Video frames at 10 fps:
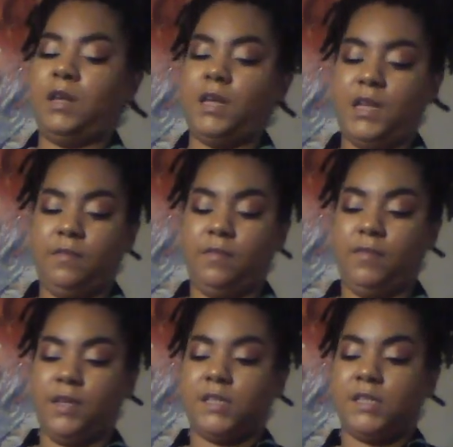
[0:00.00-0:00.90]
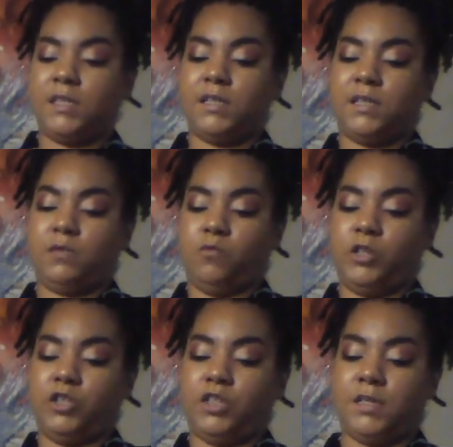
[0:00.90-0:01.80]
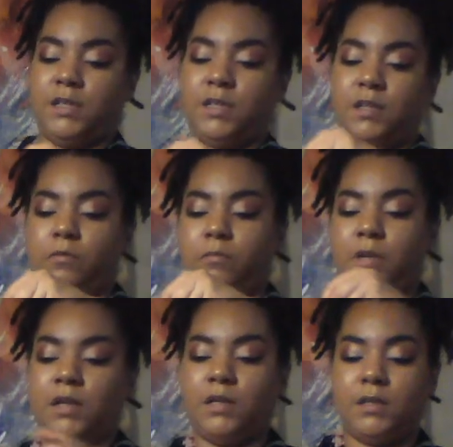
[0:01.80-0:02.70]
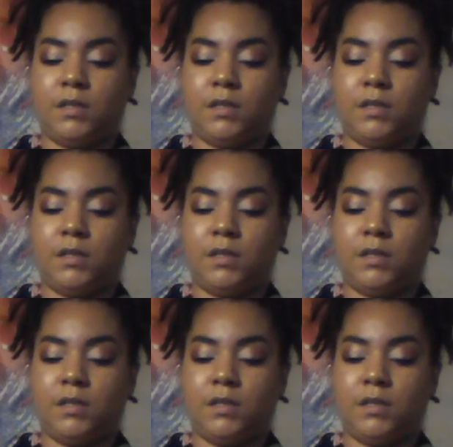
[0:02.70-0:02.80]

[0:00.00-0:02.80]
and this one just a little bit